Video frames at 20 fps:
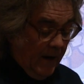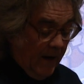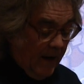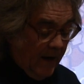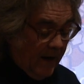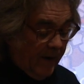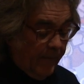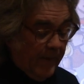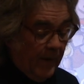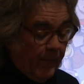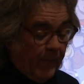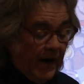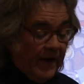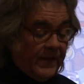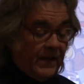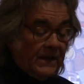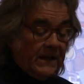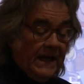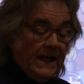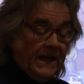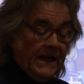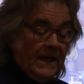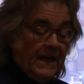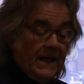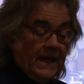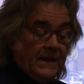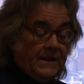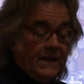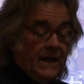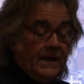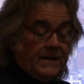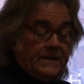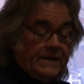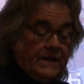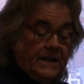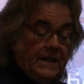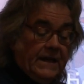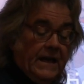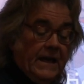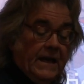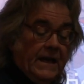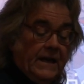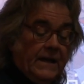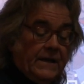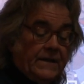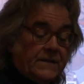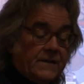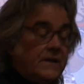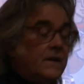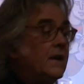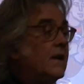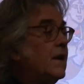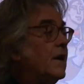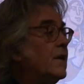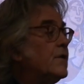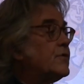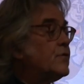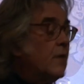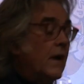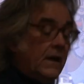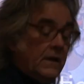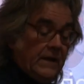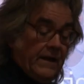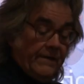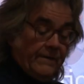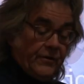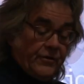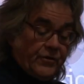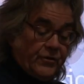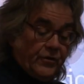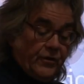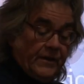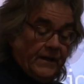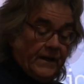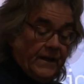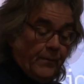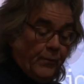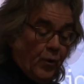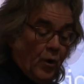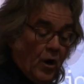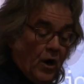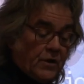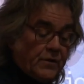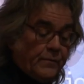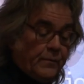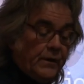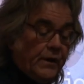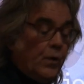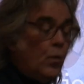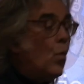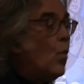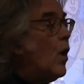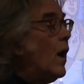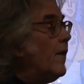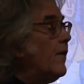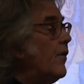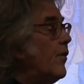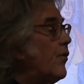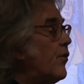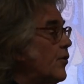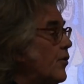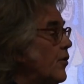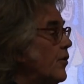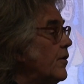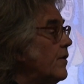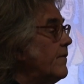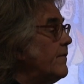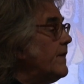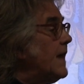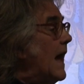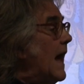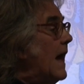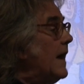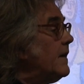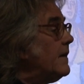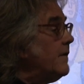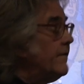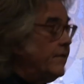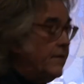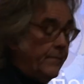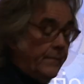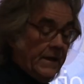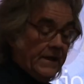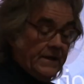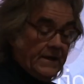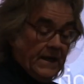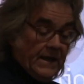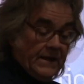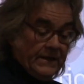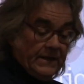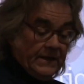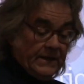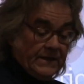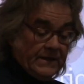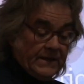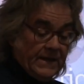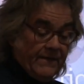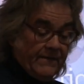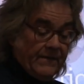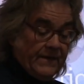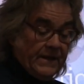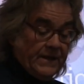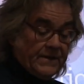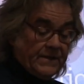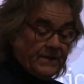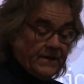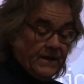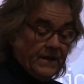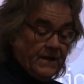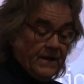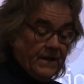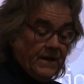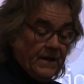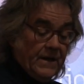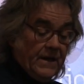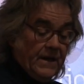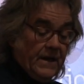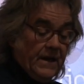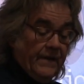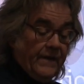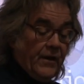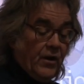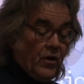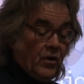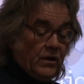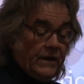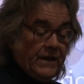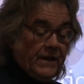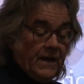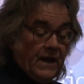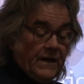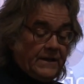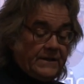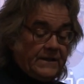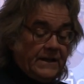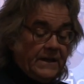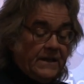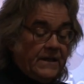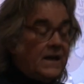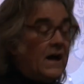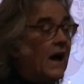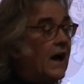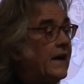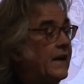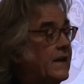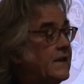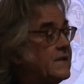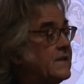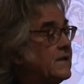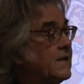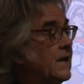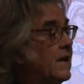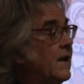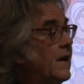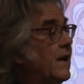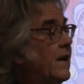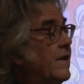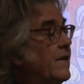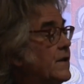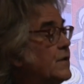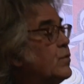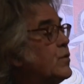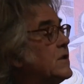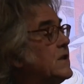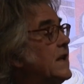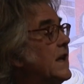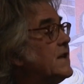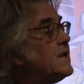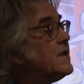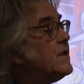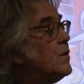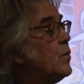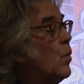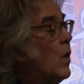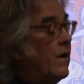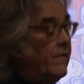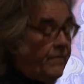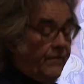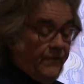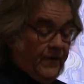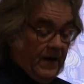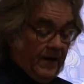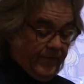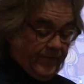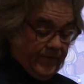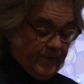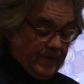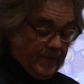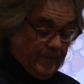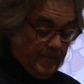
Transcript: By the late 1980s, strike levels stood at approximately one-third of that of the mid-1970s. In the early 1990s, this was less than one-fifth.